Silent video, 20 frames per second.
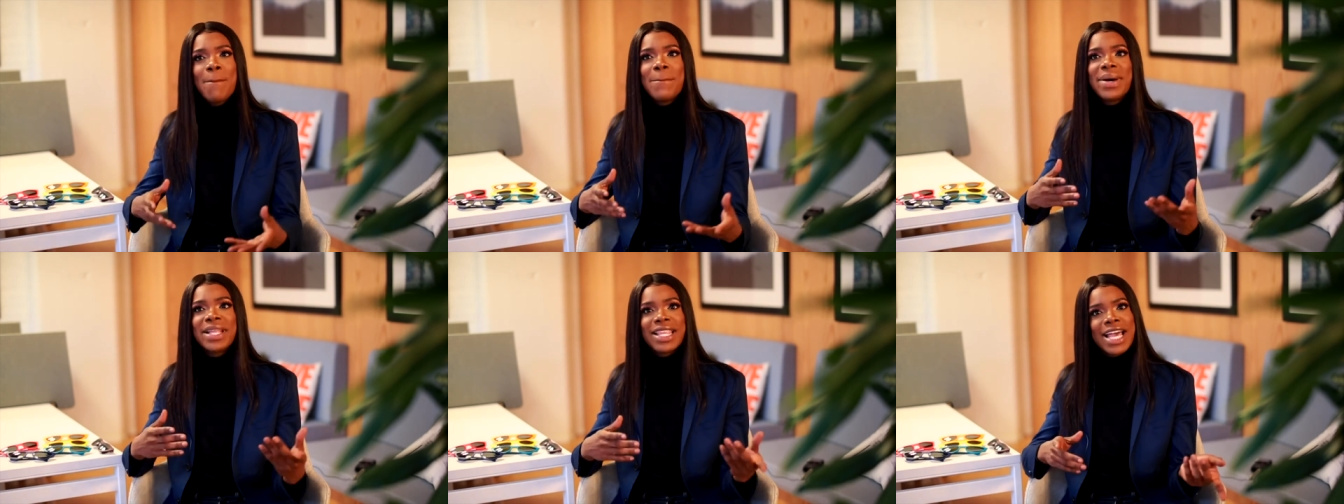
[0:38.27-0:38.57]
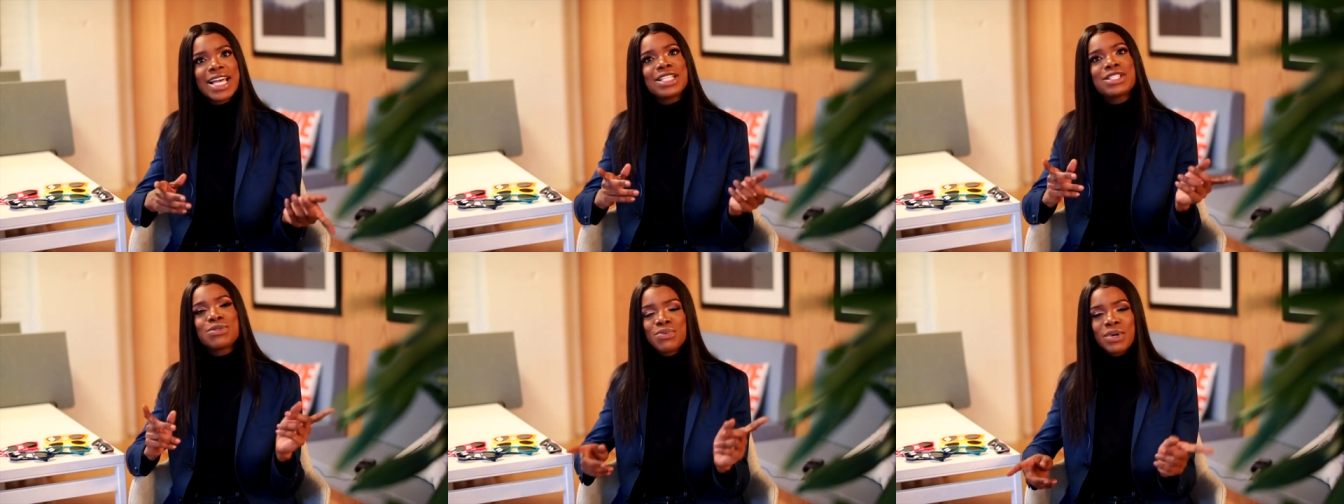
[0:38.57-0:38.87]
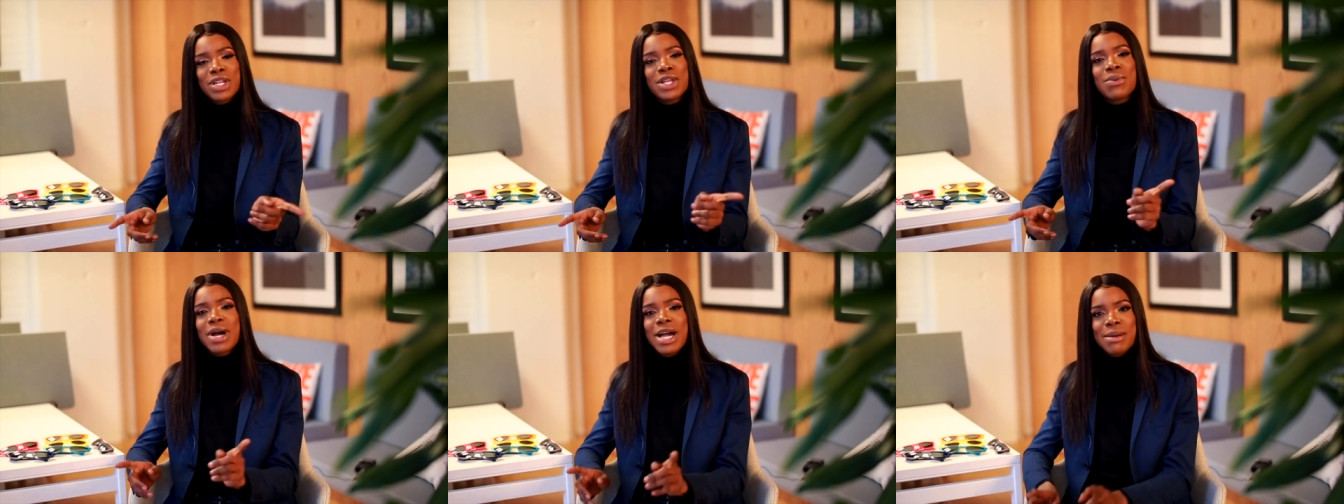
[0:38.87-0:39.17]
But that's
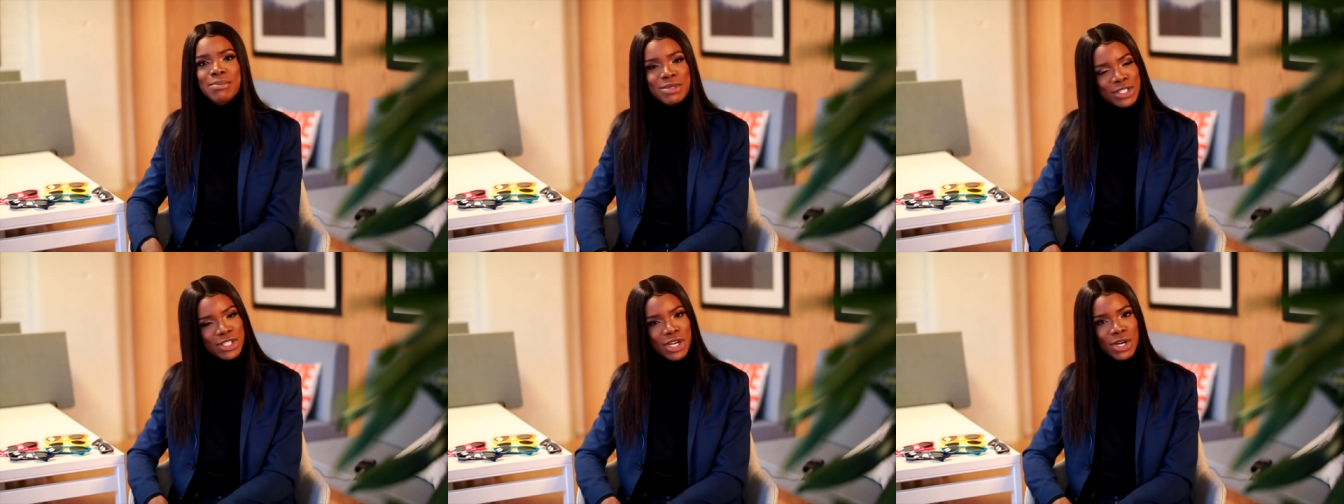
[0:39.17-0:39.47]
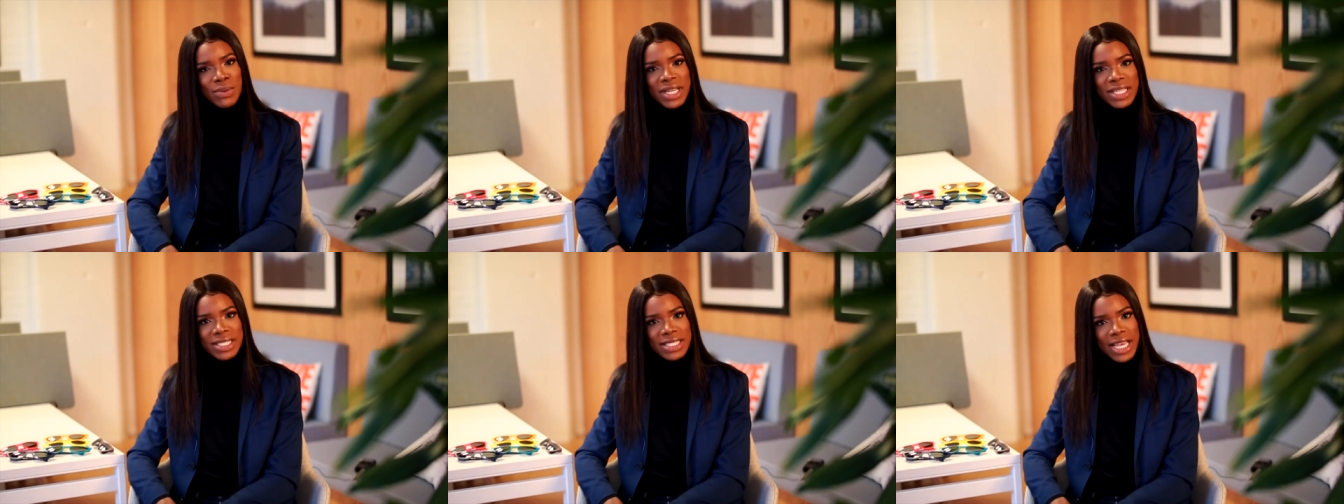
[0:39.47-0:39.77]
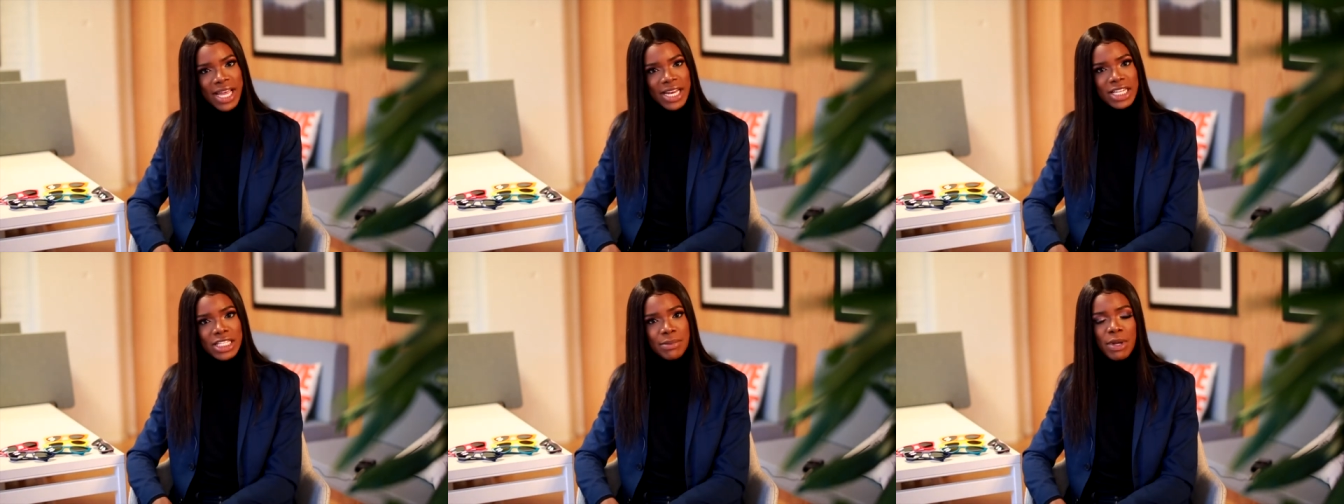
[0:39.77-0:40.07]
really why I'm so
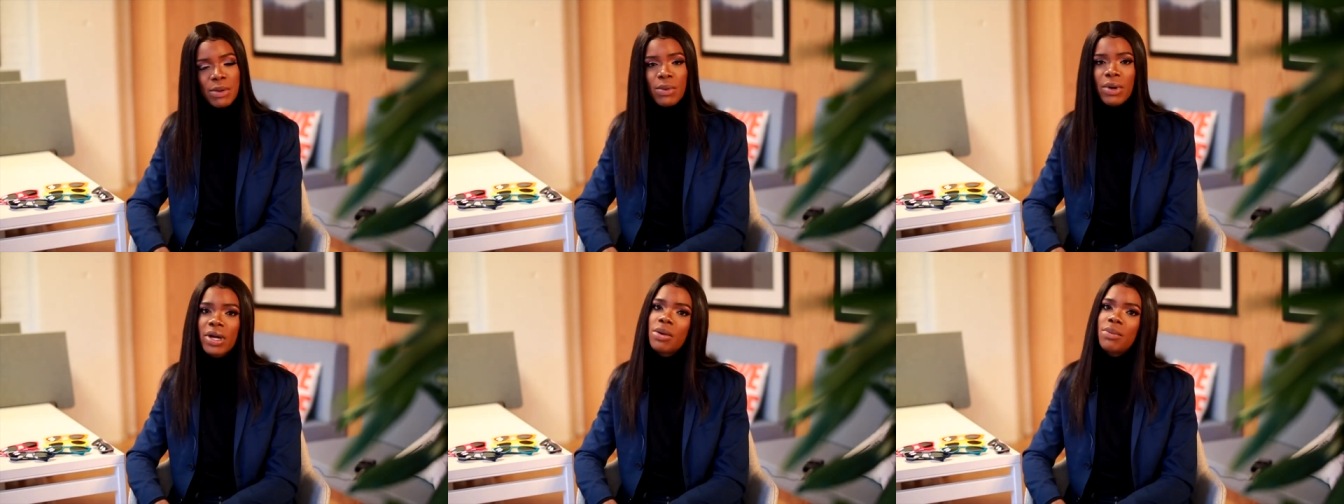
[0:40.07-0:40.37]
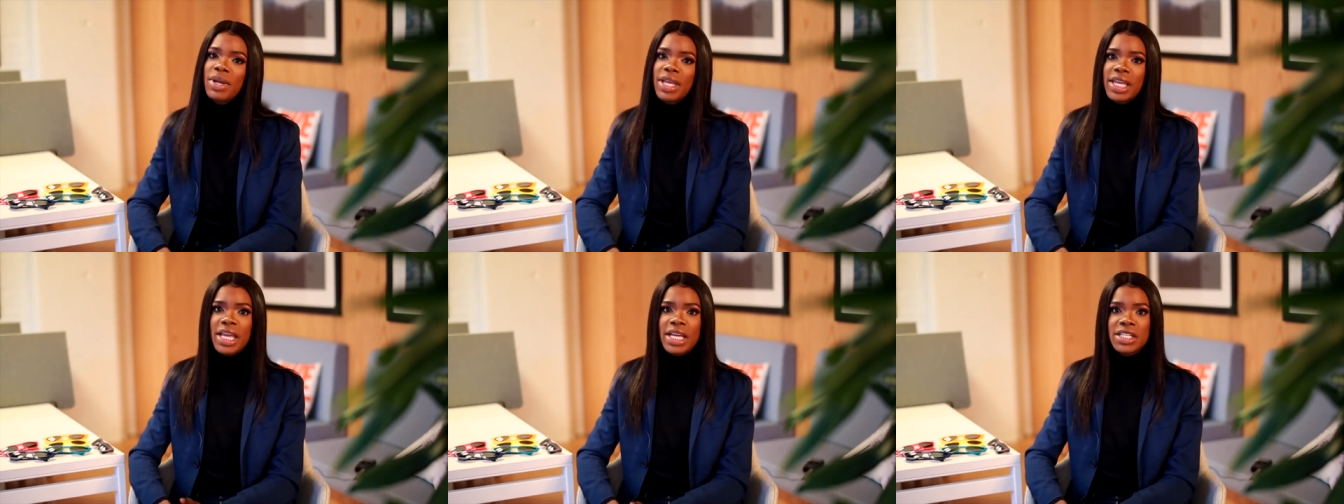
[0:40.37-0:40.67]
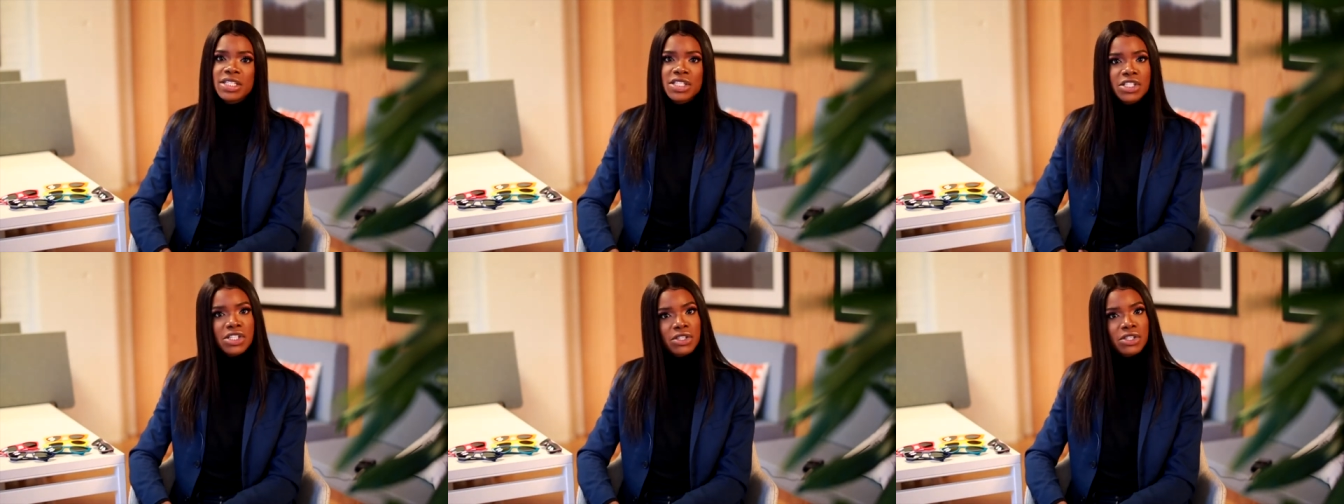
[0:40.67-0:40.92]
excited to be working with King's